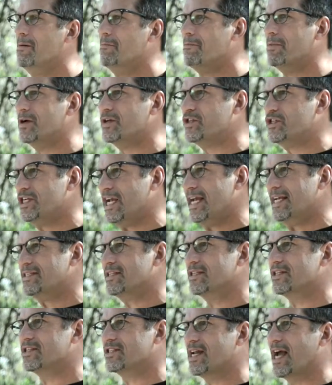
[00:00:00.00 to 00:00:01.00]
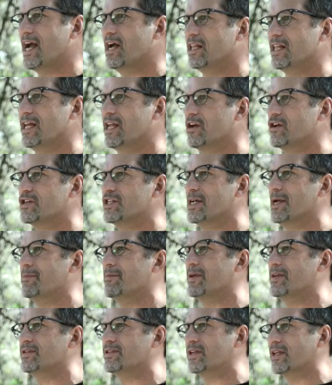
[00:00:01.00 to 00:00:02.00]
But Jesus-style leadership
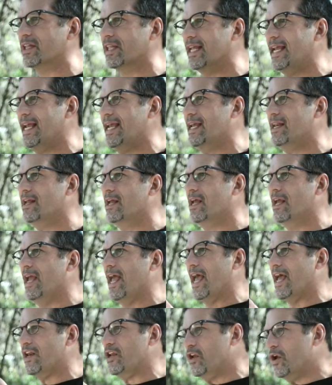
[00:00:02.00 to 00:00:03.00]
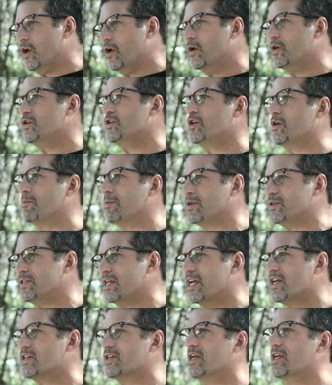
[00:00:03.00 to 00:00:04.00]
is to lead and use your
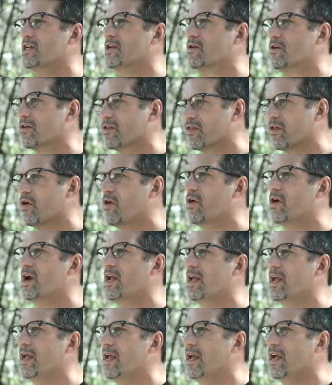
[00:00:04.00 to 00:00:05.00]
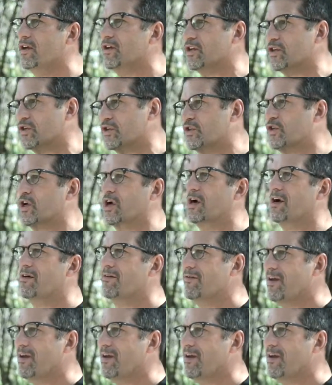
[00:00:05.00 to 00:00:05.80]
position, your authority to serve